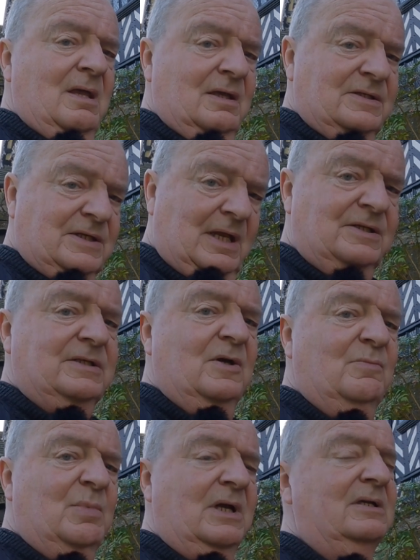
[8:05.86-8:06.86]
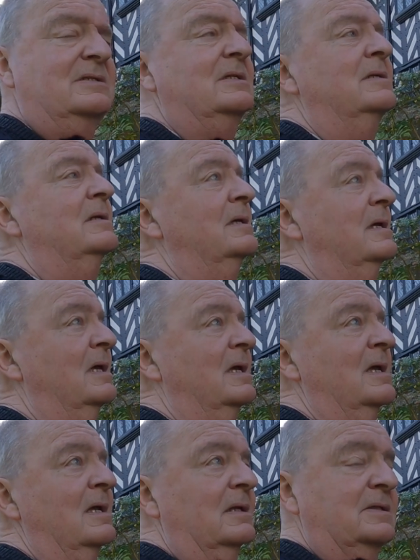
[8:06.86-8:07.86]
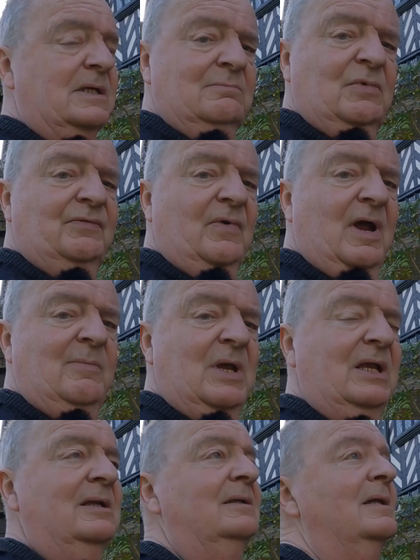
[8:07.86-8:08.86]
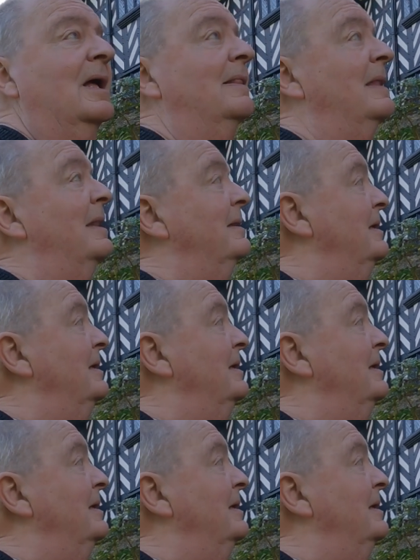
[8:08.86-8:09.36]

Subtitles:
a sandstone base, timber framing, and then